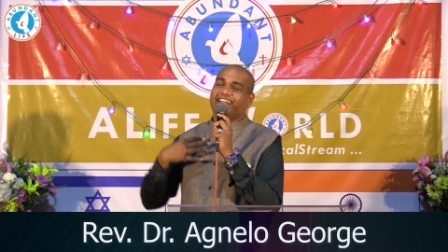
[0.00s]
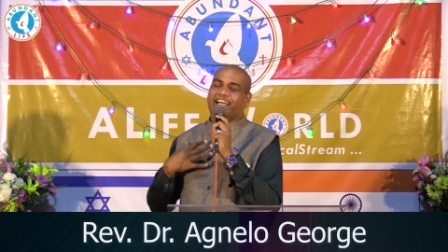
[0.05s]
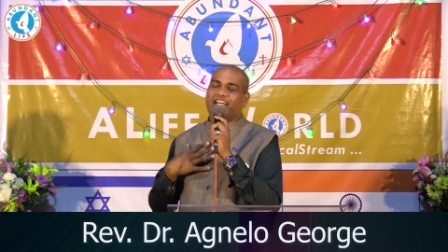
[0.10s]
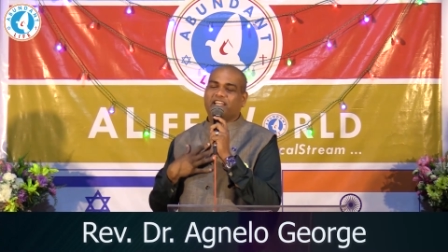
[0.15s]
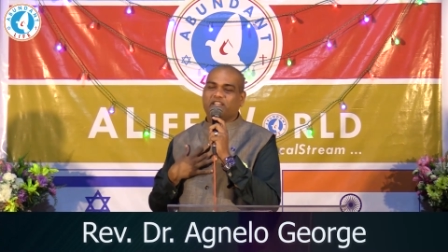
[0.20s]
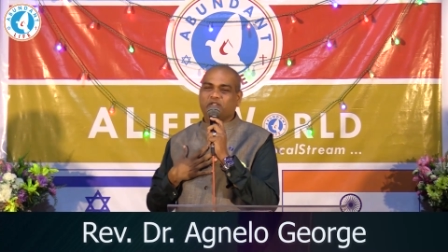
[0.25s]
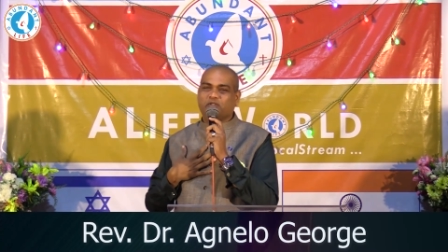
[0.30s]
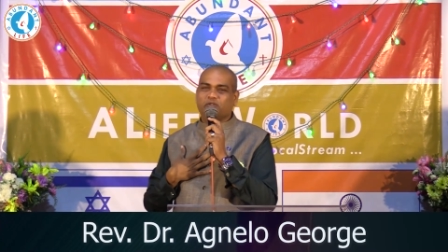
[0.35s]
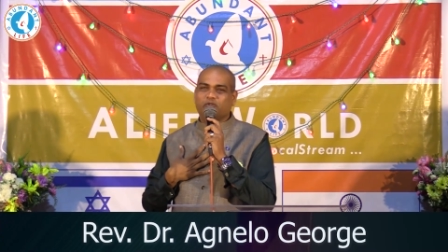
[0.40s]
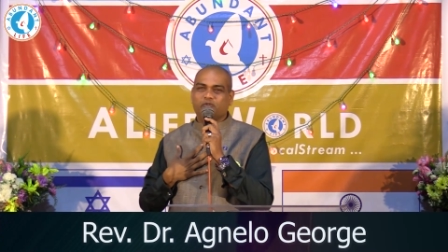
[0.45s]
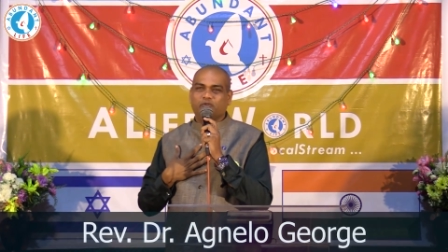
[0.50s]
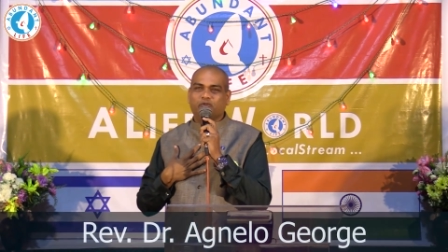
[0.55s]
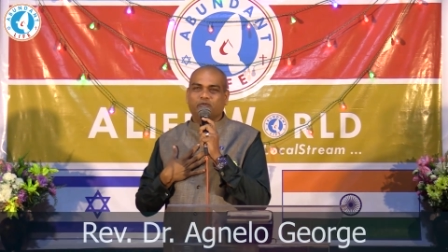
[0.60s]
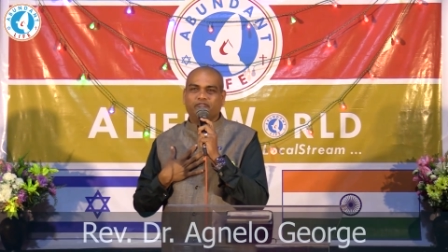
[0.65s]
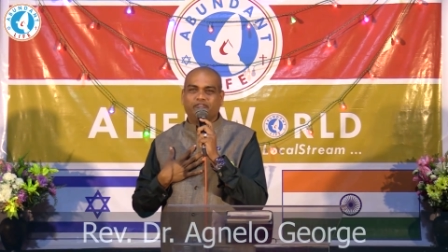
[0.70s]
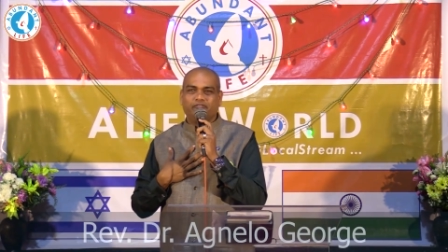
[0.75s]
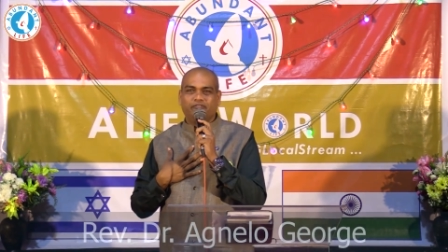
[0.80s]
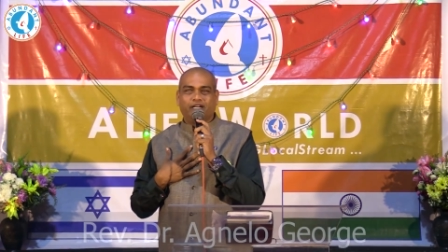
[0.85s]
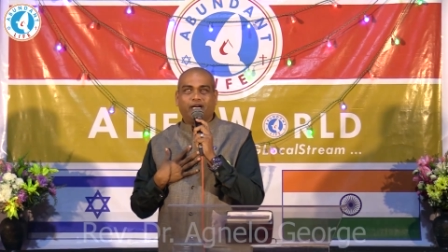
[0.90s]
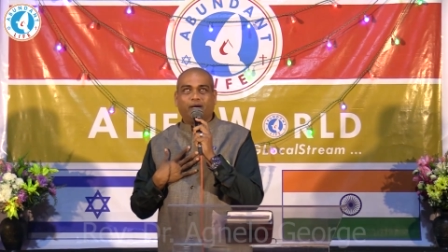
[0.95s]
Thank
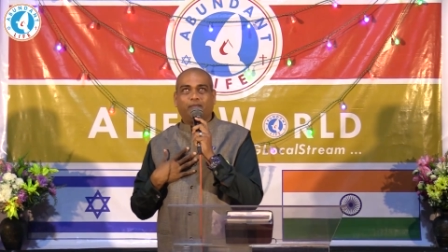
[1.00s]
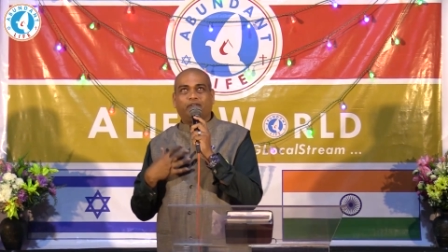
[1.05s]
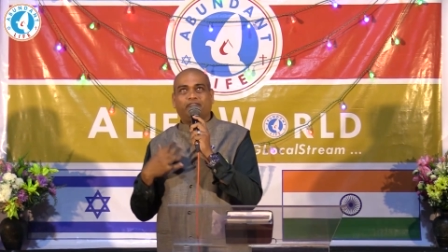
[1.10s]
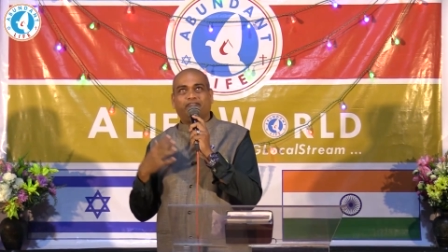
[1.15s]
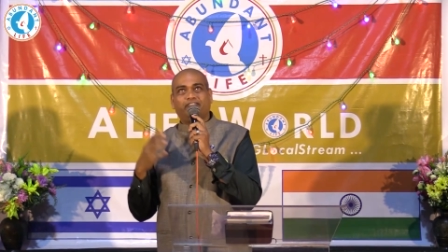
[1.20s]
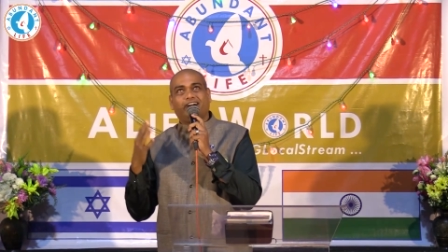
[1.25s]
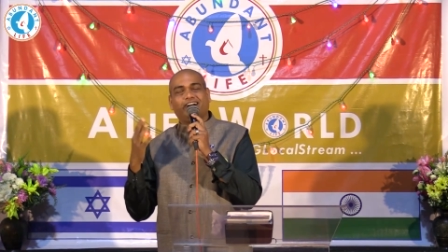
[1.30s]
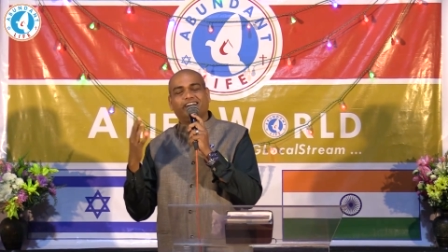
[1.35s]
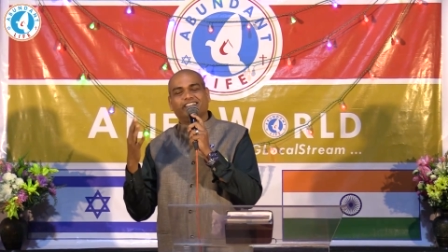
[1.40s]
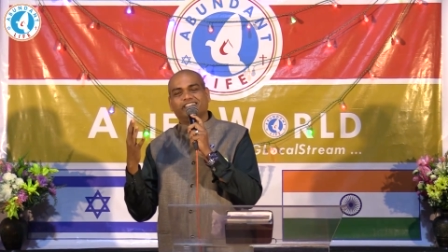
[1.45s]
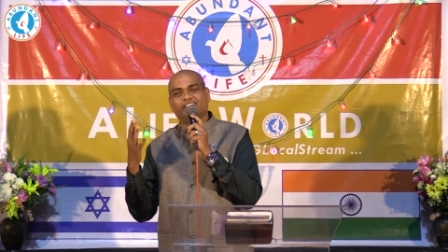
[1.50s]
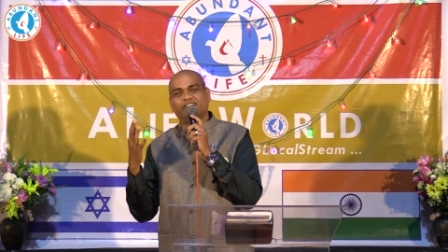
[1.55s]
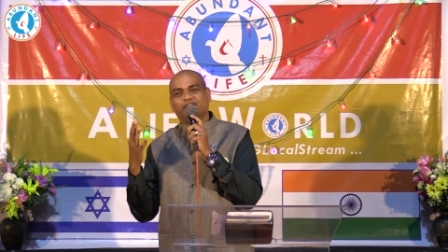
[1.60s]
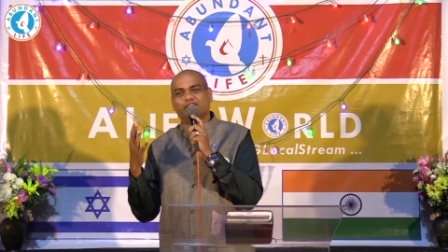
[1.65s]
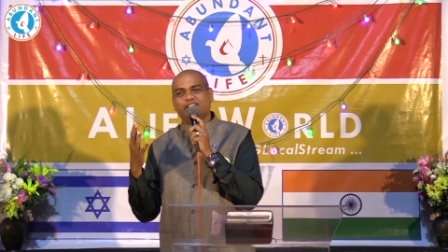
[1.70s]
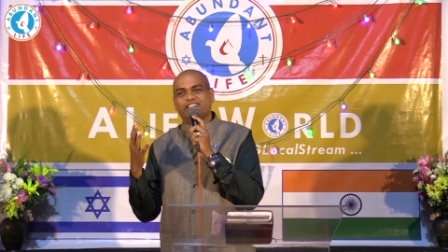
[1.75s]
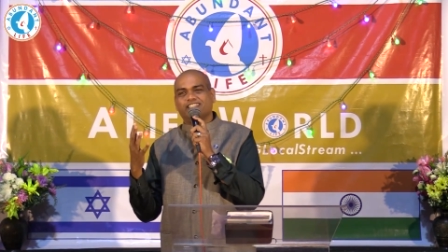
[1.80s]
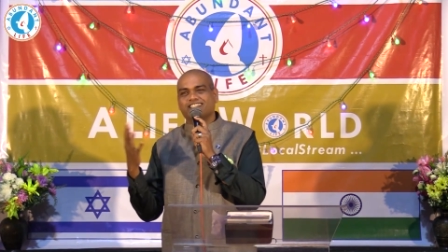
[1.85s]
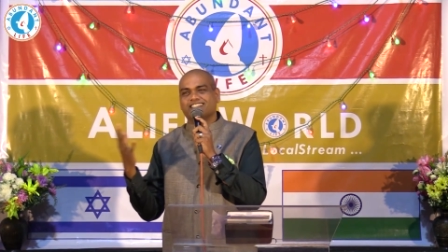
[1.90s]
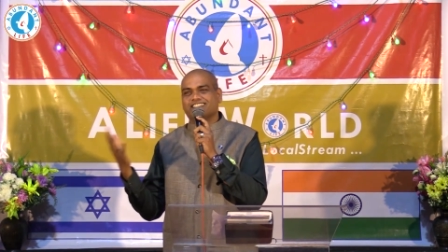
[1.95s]
you, Abba Father,
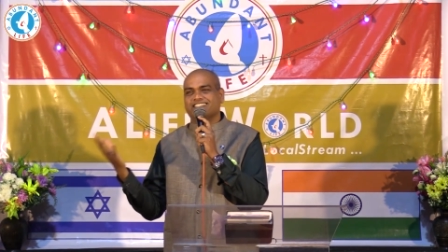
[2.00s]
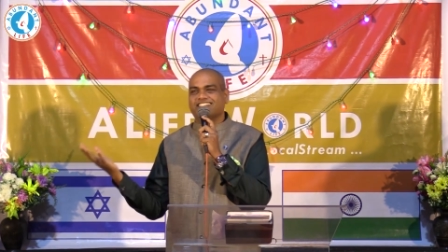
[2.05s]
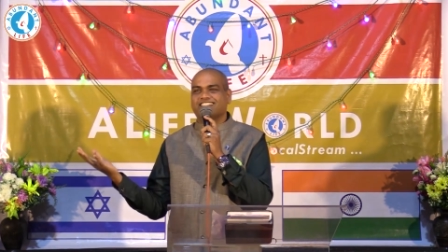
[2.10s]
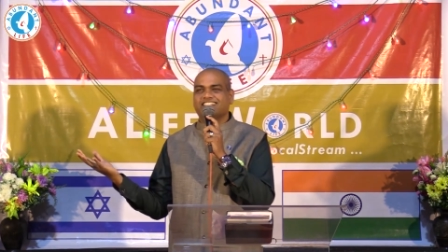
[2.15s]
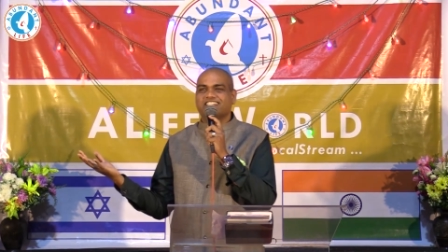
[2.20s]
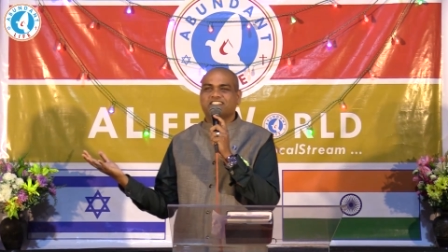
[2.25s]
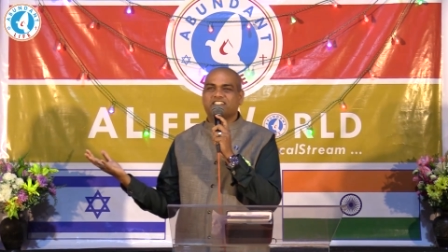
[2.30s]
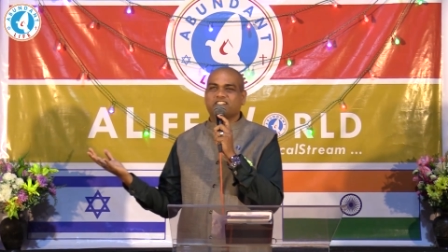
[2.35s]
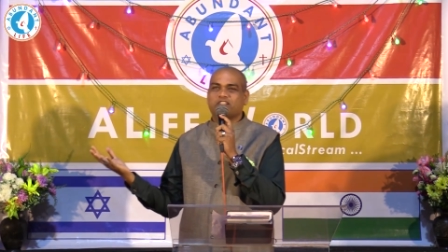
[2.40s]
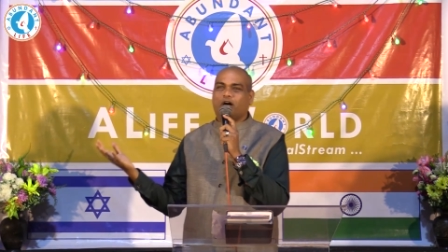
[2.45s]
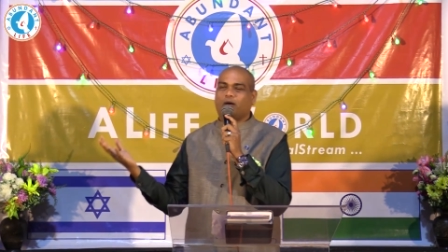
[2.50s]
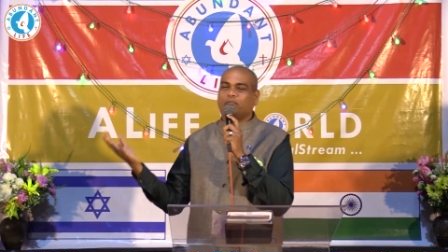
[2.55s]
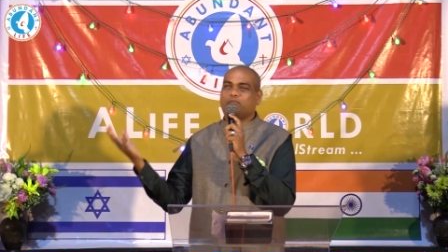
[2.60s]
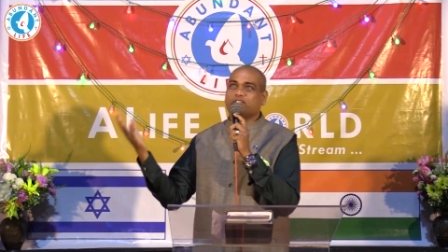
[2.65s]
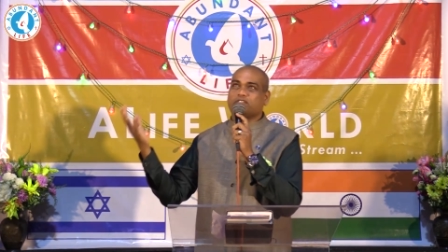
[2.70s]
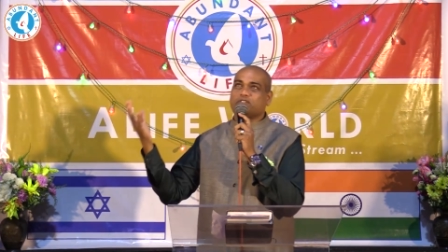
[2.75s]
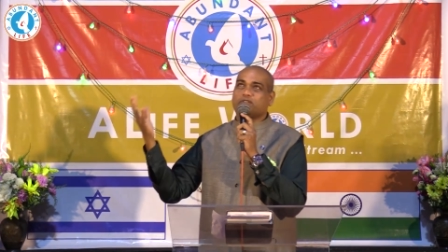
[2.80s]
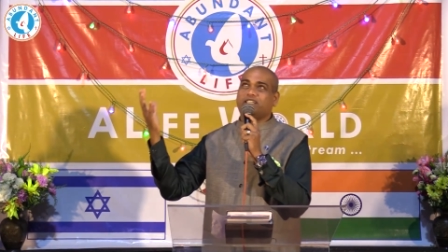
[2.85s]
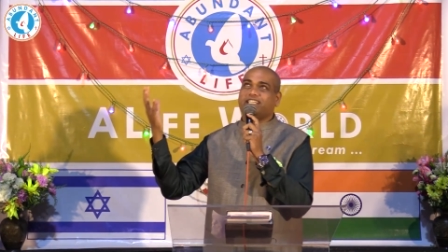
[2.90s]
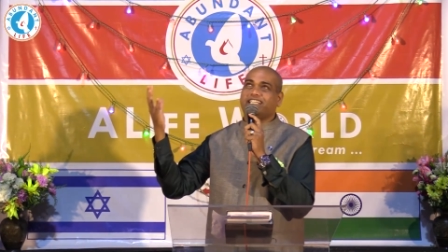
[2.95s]
for just this
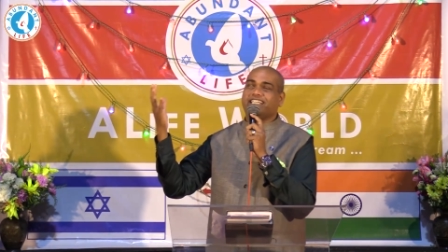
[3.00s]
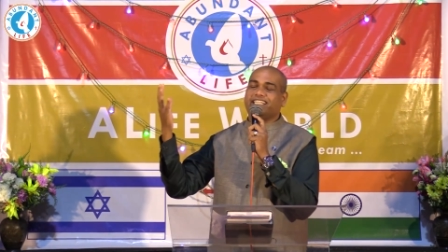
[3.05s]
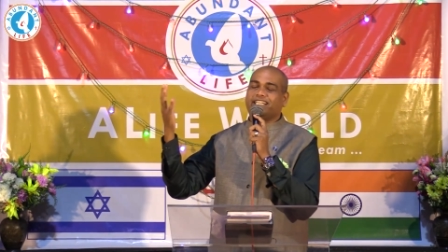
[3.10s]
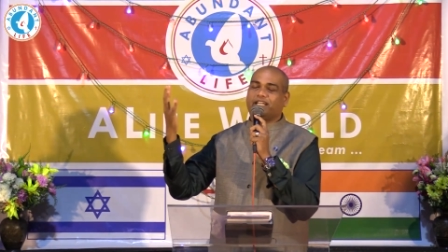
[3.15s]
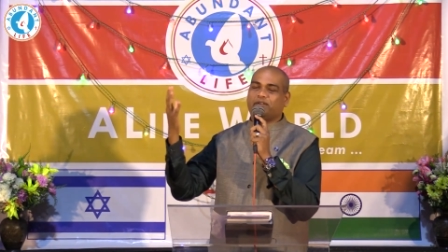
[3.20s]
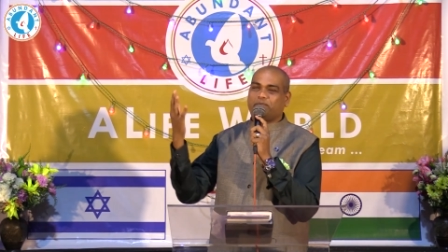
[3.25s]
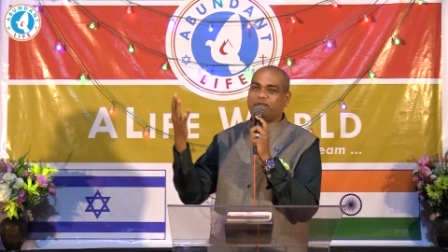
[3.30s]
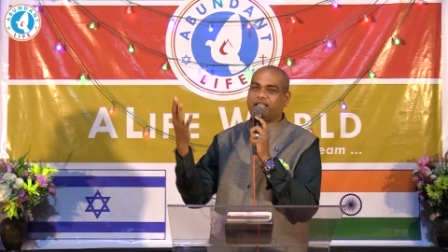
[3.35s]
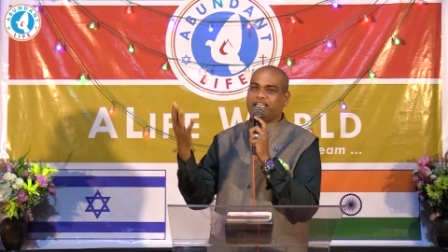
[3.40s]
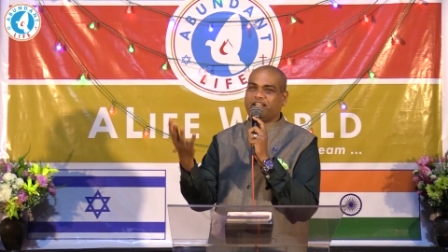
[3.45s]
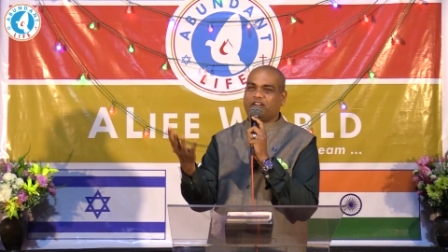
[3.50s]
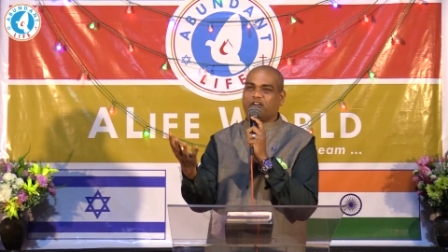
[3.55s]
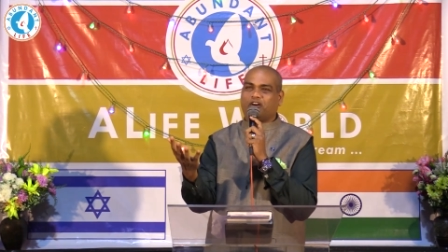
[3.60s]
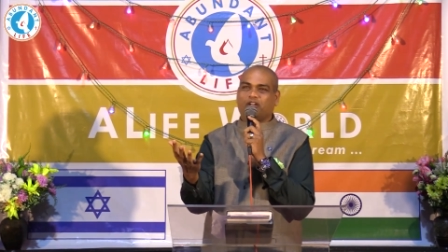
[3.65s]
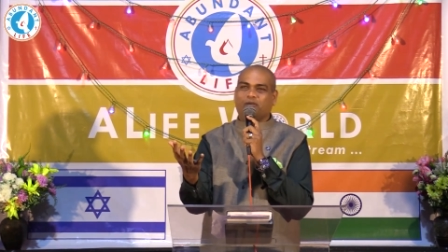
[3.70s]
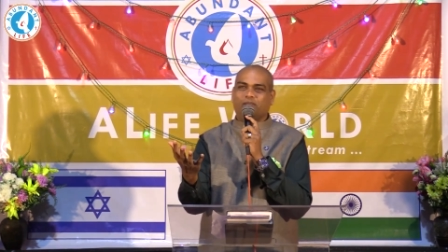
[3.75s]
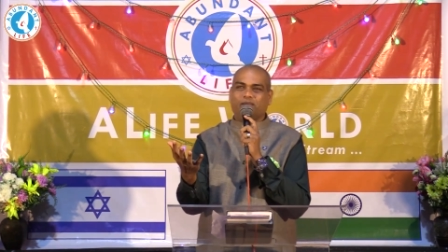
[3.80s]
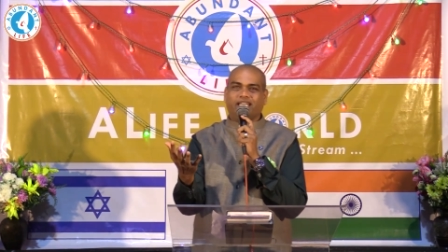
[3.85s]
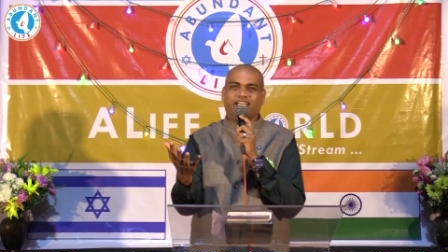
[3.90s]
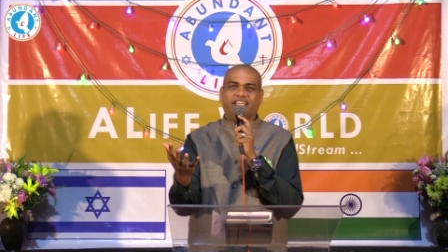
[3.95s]
opportunity that we can
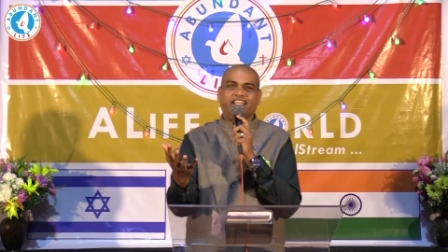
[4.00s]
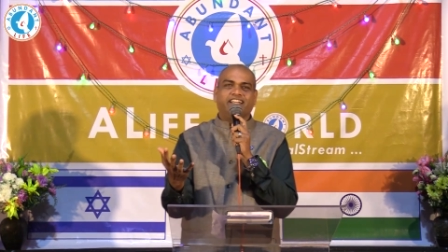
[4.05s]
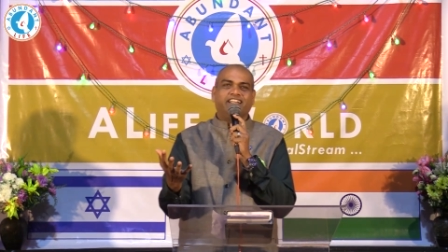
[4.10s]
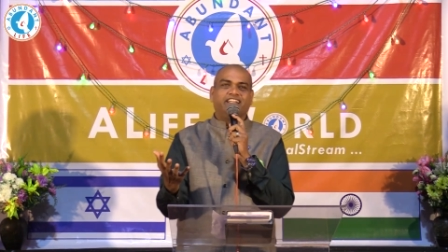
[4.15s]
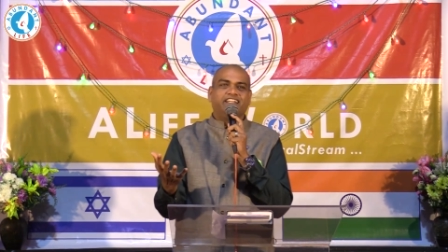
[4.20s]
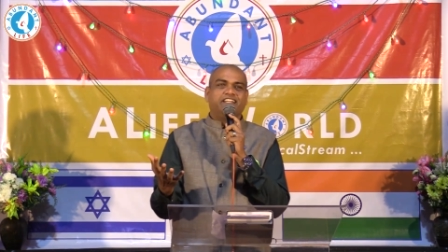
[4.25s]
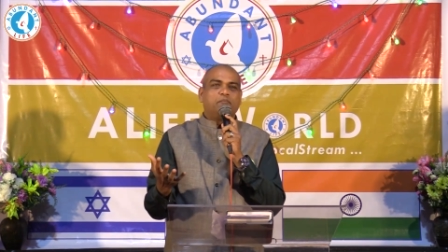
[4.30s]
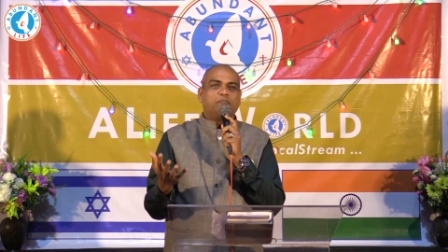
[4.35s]
all be